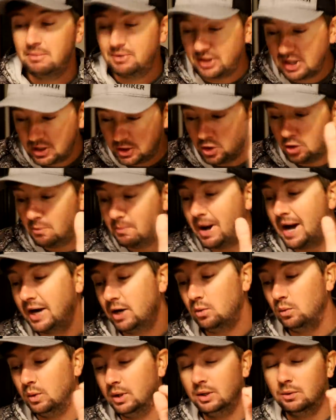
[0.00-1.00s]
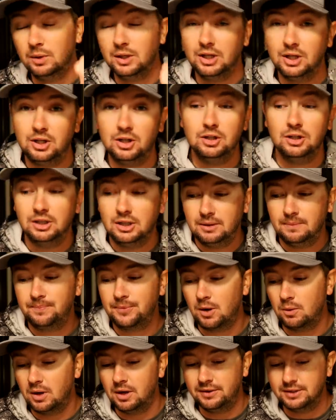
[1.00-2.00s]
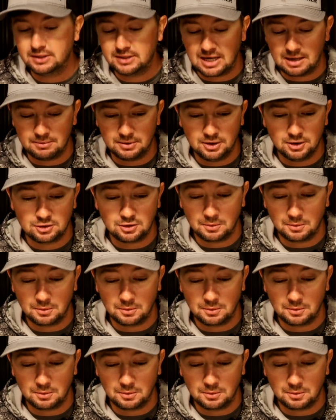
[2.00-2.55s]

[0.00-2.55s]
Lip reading: but they do bite it really, really good around this time of the year.